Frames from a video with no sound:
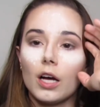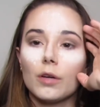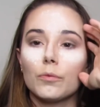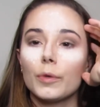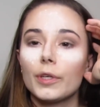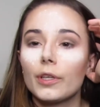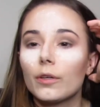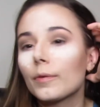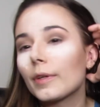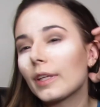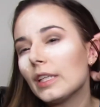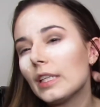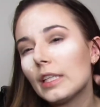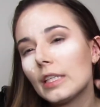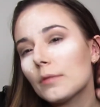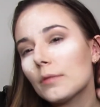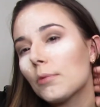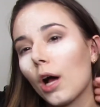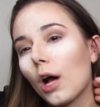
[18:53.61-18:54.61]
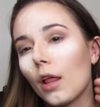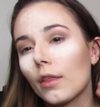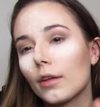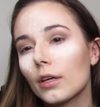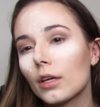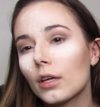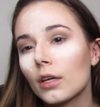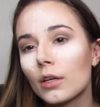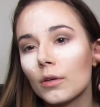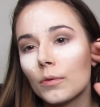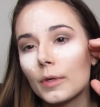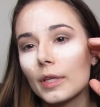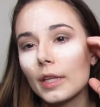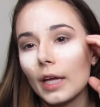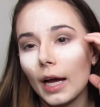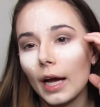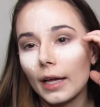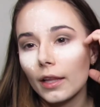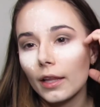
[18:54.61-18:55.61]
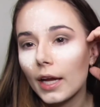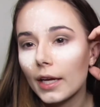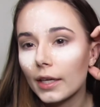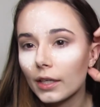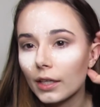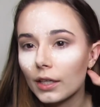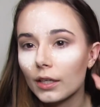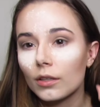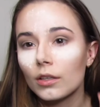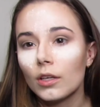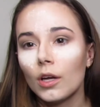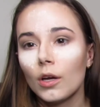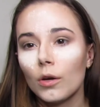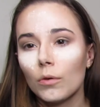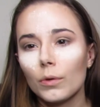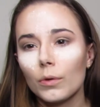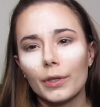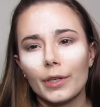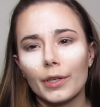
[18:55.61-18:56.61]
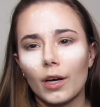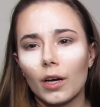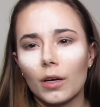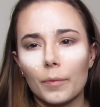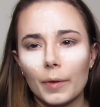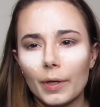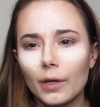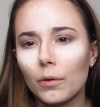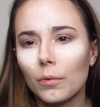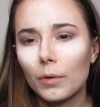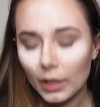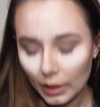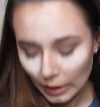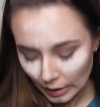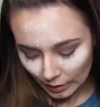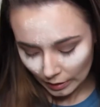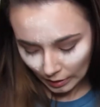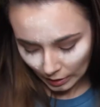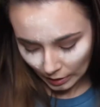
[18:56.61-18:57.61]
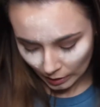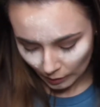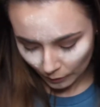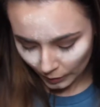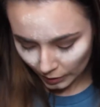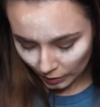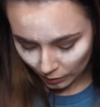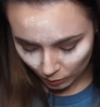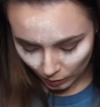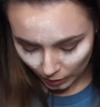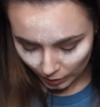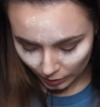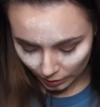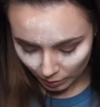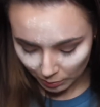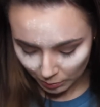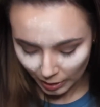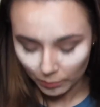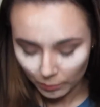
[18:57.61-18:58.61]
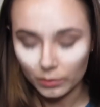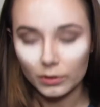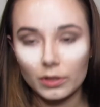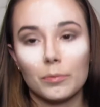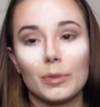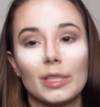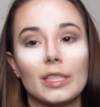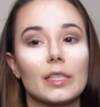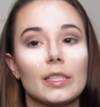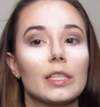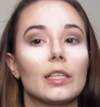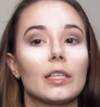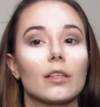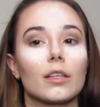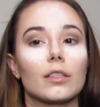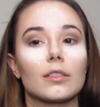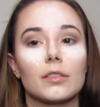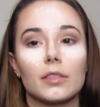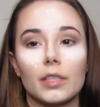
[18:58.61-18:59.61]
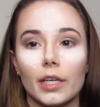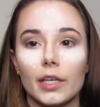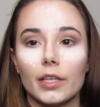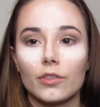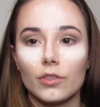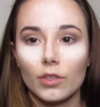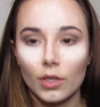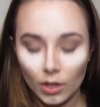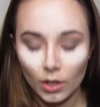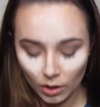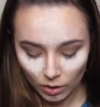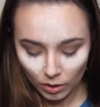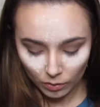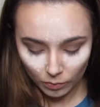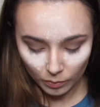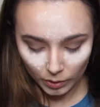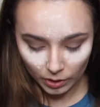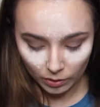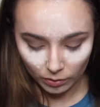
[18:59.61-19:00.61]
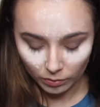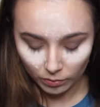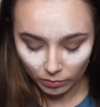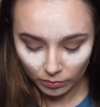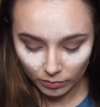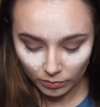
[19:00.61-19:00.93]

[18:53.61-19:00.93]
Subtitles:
We don't really need to bother with eyeliner. We're young, we just want to be able to be seen on stage. We don't